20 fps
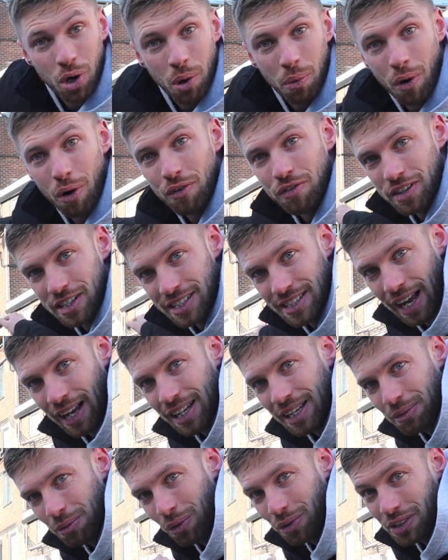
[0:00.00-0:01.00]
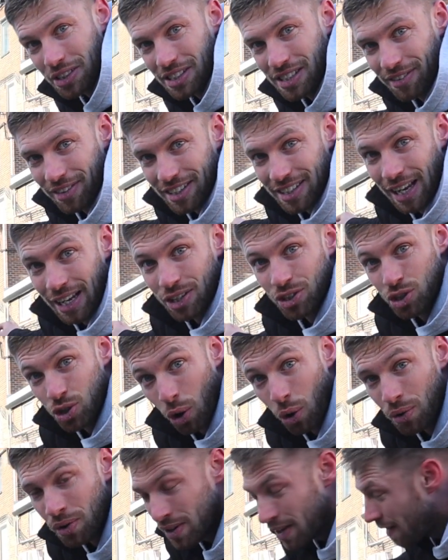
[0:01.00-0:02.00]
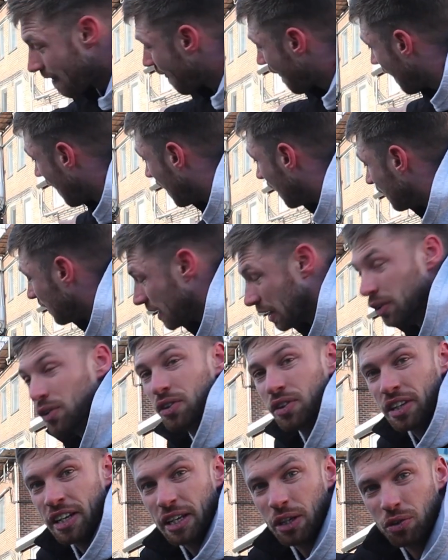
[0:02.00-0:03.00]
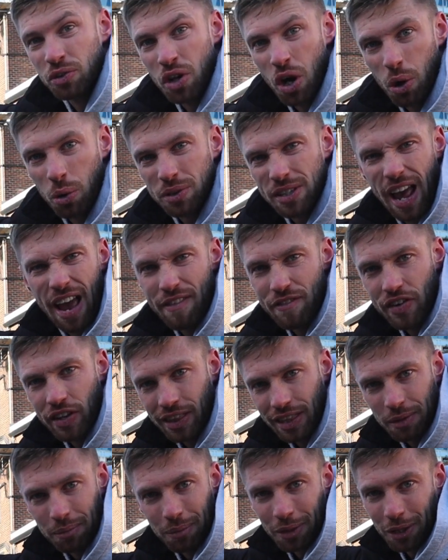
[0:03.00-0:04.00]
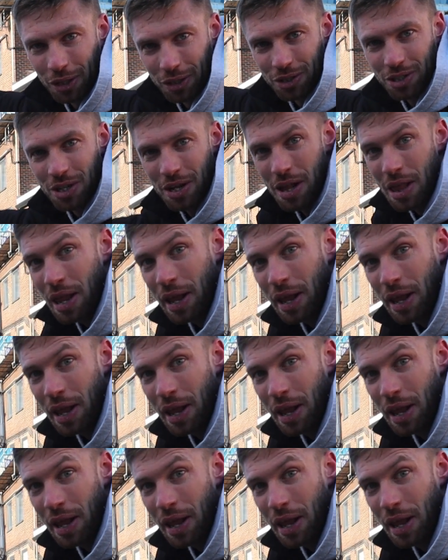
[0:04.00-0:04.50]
we'll go over exactly what the Civic's had done. Uh, Neil, Neil knows everything because